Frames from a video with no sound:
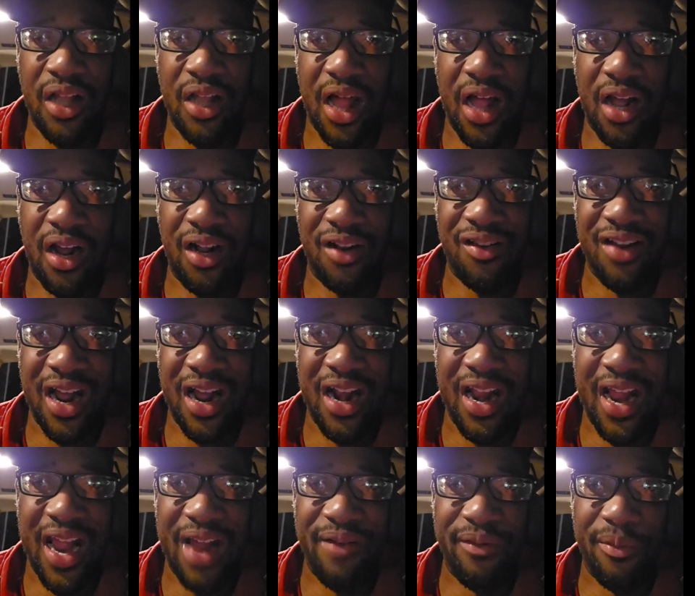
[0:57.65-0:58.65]
I'm gonna try to
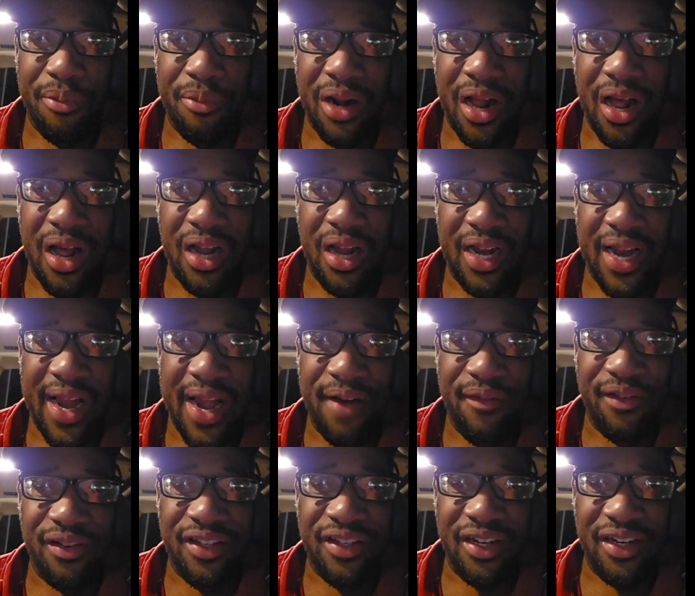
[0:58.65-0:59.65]
have a blog
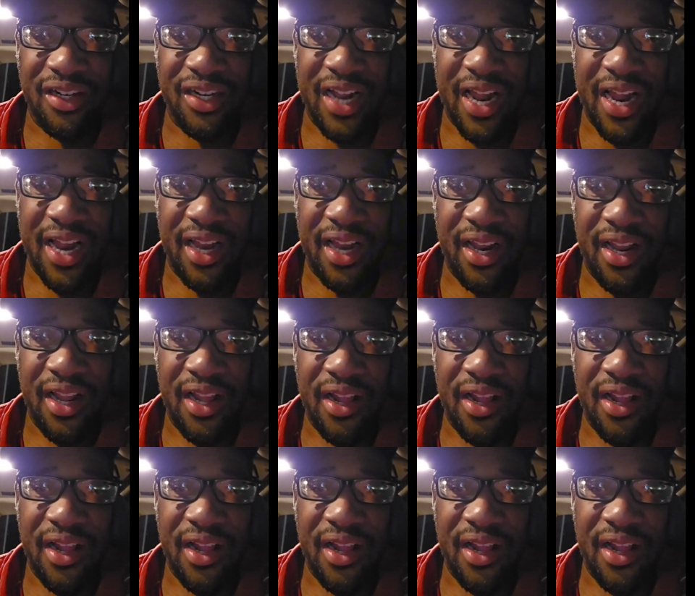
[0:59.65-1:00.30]
every single day.